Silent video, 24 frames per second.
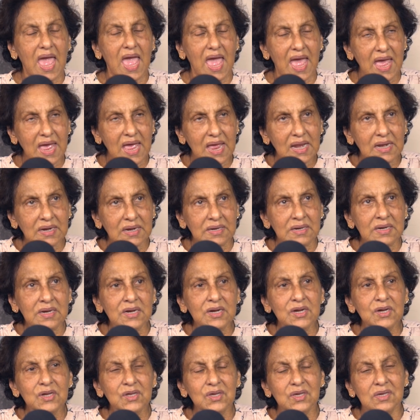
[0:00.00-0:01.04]

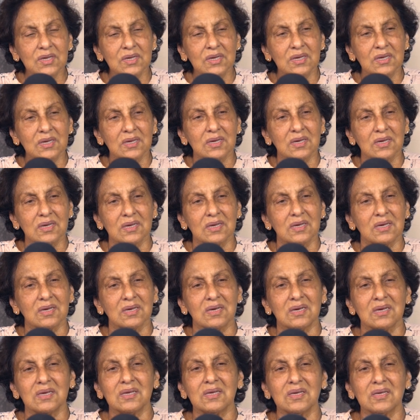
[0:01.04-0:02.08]
And
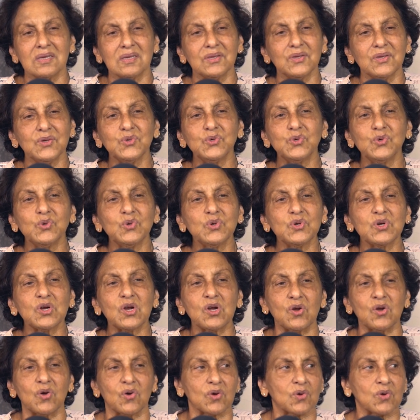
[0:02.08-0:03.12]
you don't
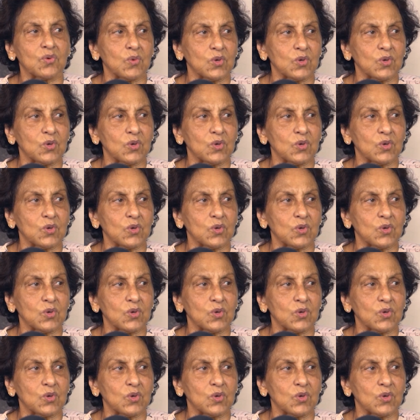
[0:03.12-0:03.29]
clock